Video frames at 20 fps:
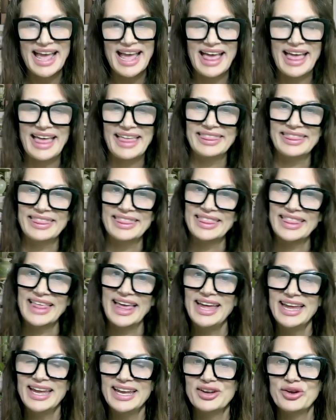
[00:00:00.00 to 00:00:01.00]
And
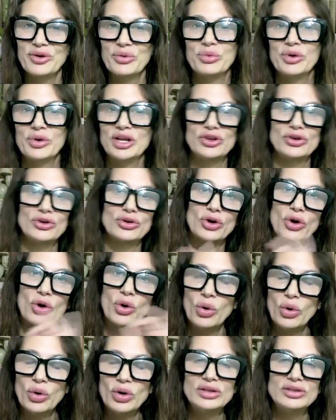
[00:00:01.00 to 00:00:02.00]
then when you're
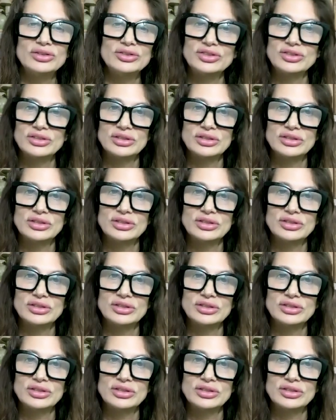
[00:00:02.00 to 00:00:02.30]
called